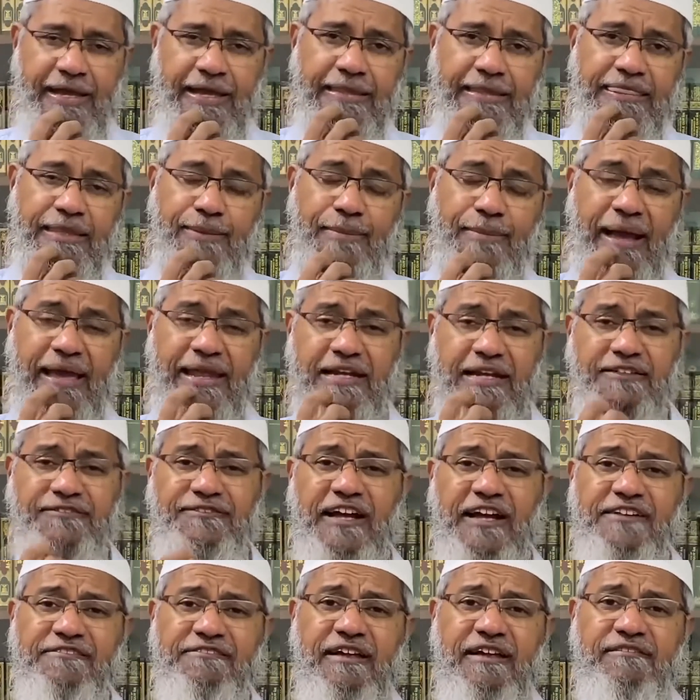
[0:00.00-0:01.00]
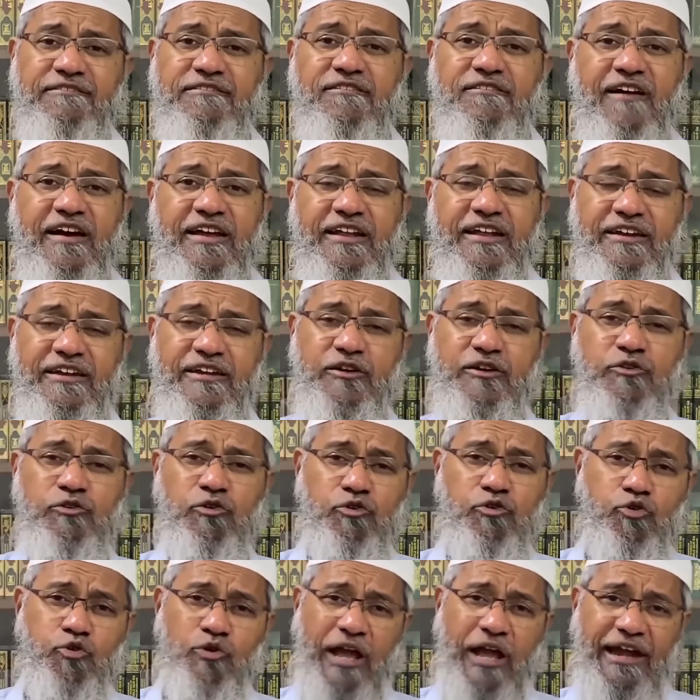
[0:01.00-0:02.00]
The minor signs are divided into
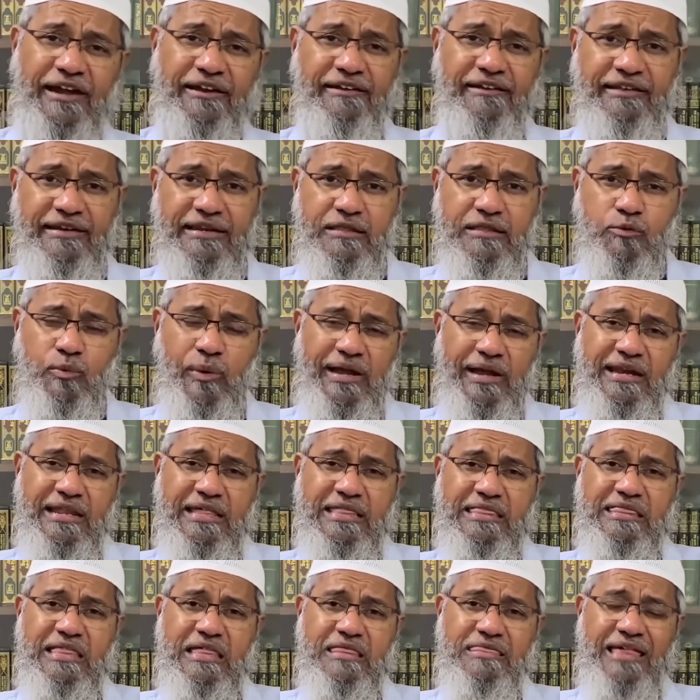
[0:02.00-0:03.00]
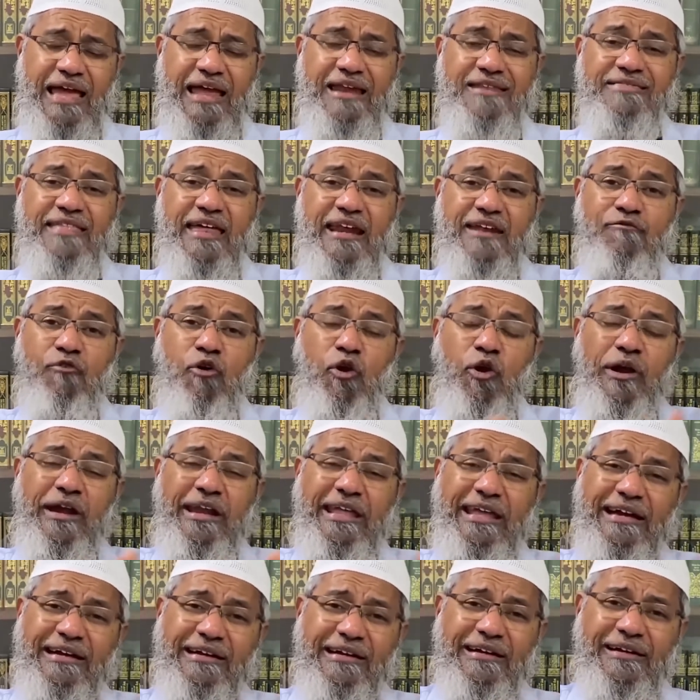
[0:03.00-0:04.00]
2 categories. One is the signs that have
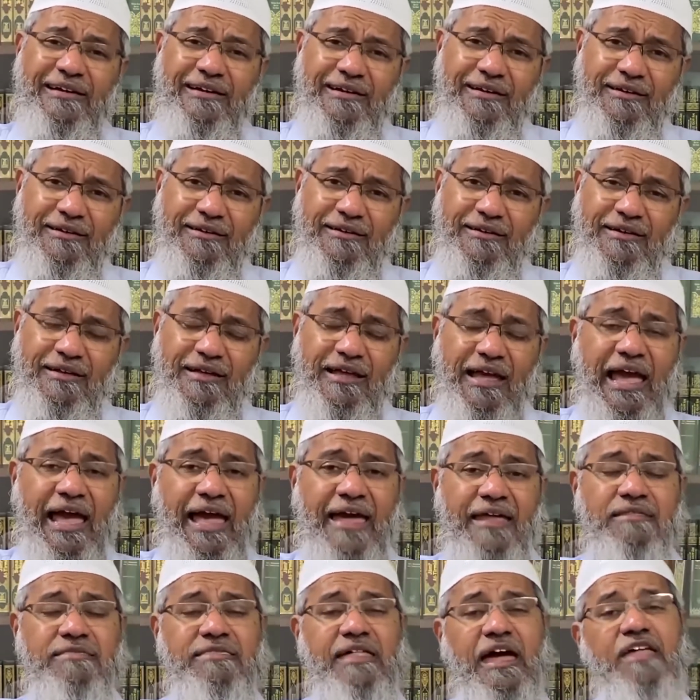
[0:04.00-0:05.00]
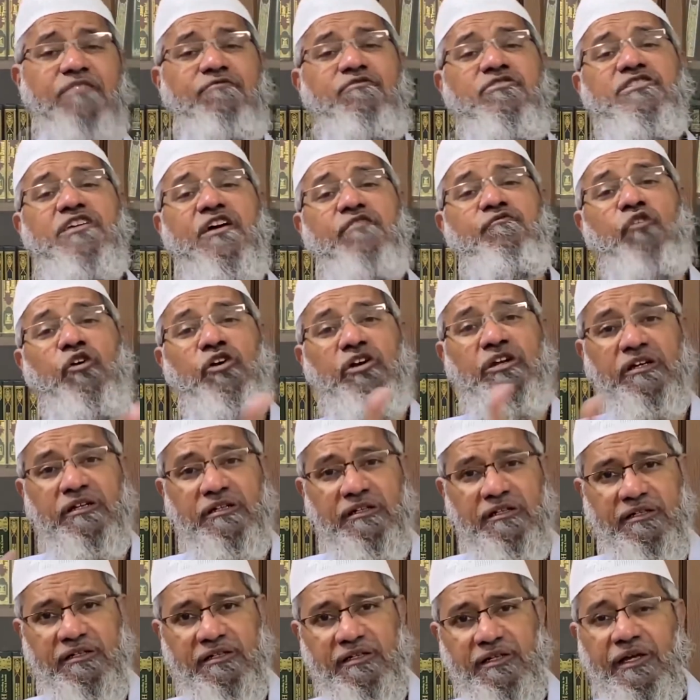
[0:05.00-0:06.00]
already occurred and signs which have not
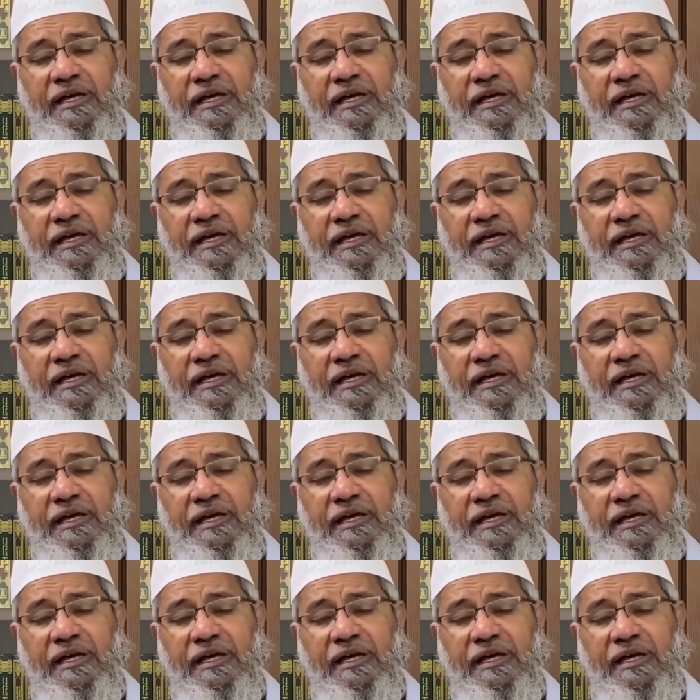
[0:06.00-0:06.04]
occurred.